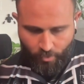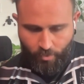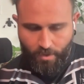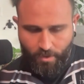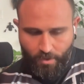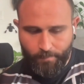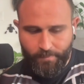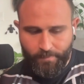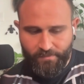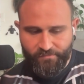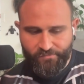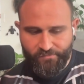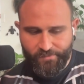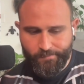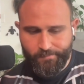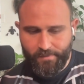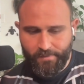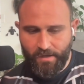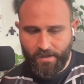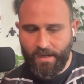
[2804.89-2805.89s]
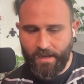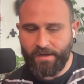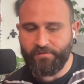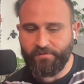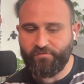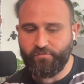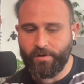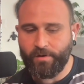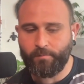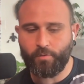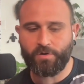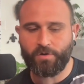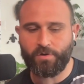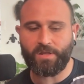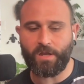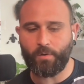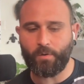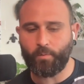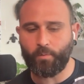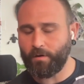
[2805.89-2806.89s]
you know, coming from a kind of
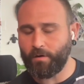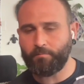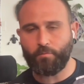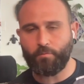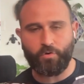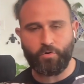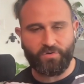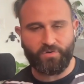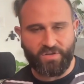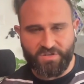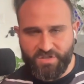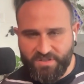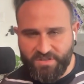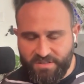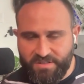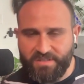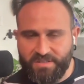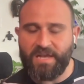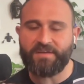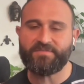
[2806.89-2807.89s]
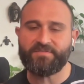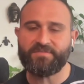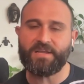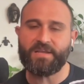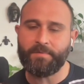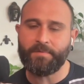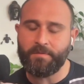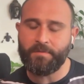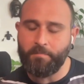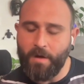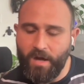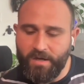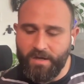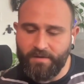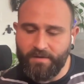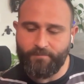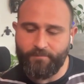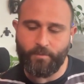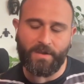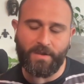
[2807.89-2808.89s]
framework that we are more than just this lifetime and
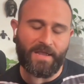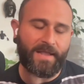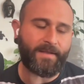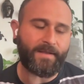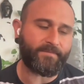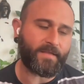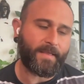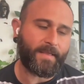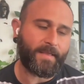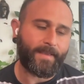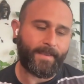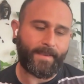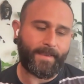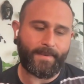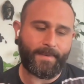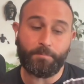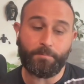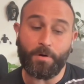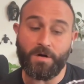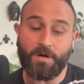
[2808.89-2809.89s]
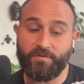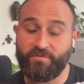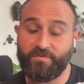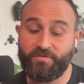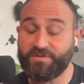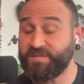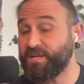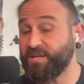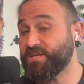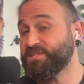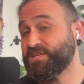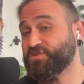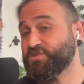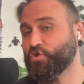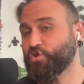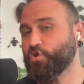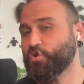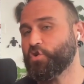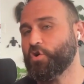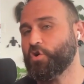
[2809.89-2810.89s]
body, if we have any part of us that is
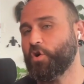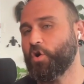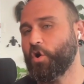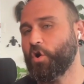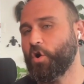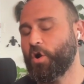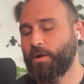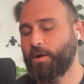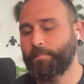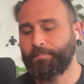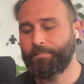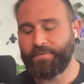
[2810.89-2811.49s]
eternal,